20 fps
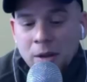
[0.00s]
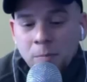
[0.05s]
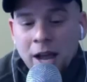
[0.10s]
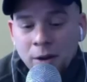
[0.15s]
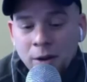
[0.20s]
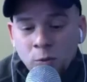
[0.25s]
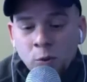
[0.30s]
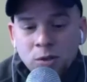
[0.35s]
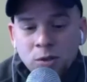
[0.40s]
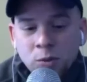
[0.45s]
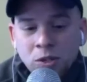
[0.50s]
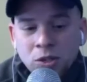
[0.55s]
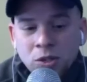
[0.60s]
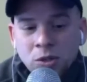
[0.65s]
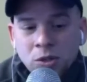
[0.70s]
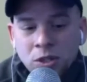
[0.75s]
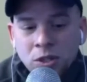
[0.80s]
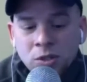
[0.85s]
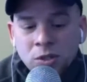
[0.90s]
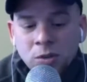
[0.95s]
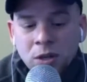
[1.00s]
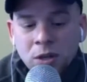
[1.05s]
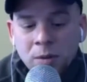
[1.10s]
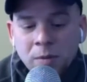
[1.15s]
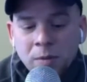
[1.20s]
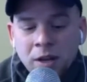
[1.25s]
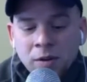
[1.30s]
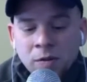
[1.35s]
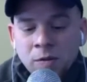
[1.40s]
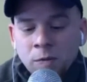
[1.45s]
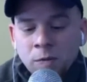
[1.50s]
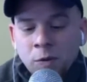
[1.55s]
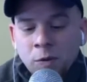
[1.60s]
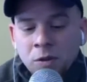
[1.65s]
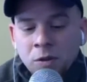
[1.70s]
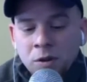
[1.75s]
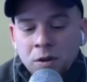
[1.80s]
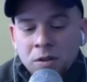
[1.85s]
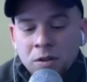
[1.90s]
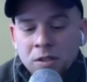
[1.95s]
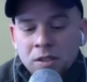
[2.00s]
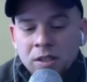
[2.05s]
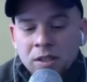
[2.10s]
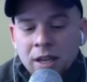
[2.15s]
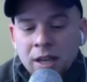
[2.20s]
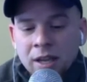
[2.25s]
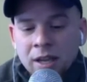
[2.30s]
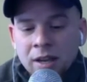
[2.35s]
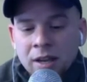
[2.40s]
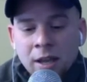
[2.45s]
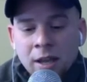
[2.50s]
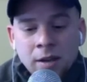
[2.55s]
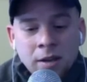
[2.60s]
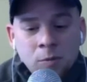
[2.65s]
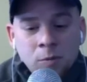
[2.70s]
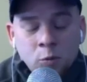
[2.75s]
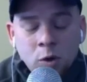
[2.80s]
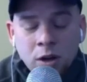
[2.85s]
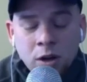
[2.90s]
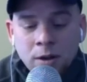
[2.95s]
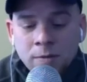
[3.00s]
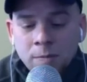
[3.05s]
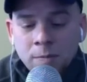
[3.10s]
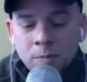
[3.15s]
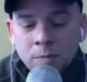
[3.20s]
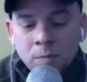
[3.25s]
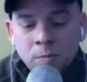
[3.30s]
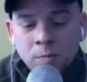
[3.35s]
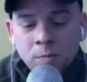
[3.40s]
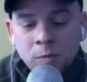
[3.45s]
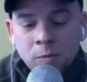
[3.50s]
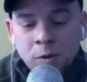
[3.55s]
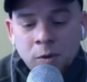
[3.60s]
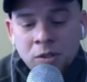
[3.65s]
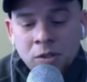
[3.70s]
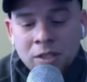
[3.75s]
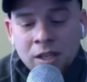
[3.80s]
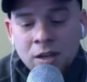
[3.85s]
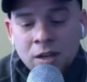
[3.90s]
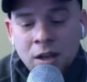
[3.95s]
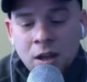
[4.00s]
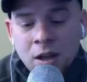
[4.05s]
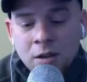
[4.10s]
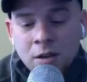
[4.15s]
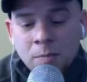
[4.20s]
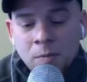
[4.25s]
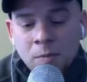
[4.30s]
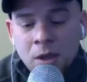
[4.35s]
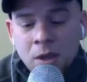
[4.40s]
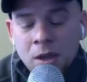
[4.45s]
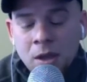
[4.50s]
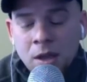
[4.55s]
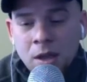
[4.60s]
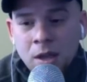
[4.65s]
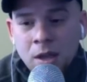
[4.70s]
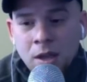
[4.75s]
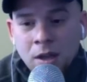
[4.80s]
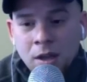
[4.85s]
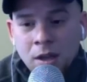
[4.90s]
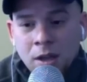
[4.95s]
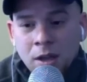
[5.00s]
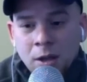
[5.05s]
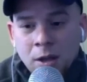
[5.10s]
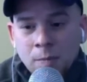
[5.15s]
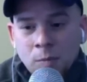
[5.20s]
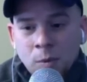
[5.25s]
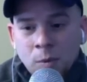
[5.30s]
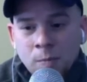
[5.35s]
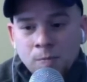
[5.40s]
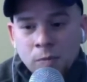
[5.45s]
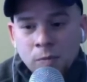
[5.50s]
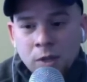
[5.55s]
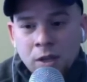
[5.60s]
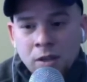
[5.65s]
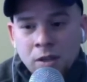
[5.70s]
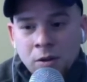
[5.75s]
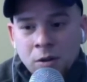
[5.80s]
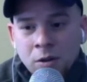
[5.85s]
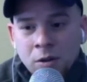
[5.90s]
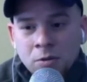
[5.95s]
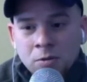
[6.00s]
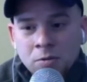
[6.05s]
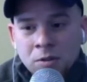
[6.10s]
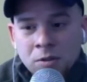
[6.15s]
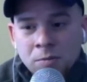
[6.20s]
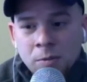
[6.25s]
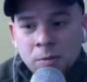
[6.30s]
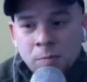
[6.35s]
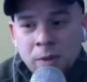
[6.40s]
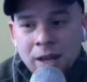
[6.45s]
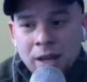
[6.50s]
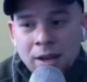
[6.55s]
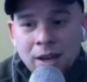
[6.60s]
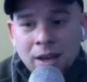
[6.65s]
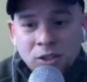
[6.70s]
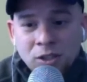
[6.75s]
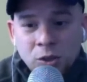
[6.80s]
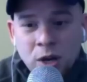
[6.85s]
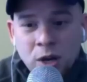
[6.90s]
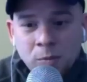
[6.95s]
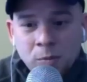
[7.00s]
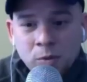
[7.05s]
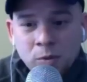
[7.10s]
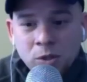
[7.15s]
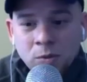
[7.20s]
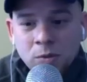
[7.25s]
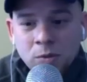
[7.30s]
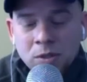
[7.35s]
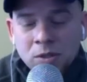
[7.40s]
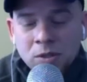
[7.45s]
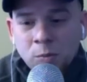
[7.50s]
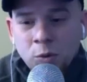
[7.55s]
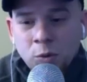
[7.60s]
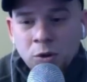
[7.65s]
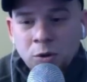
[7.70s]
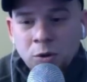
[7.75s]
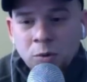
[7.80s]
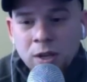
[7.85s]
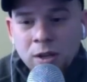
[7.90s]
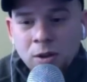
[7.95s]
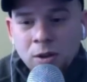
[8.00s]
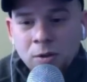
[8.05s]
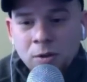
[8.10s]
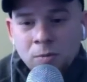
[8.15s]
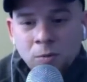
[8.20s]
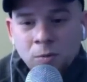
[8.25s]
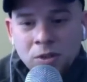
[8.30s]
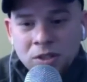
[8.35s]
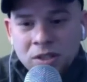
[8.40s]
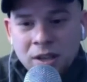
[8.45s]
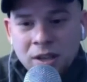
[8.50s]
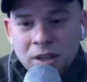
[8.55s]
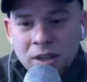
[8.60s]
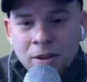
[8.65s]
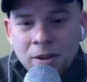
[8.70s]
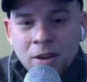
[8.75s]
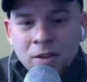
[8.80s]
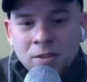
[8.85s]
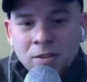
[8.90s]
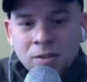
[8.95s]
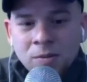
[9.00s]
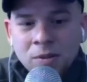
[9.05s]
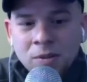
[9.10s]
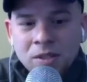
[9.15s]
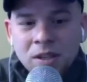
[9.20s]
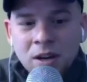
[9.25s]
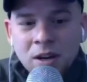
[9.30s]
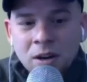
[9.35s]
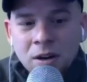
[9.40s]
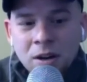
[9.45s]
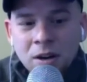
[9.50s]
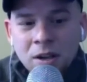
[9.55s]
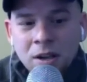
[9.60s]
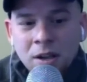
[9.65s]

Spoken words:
I really do enjoy shooting Micro Four Thirds, and what I did on um, my last trip, which was to Puerto Rico, which David also was there.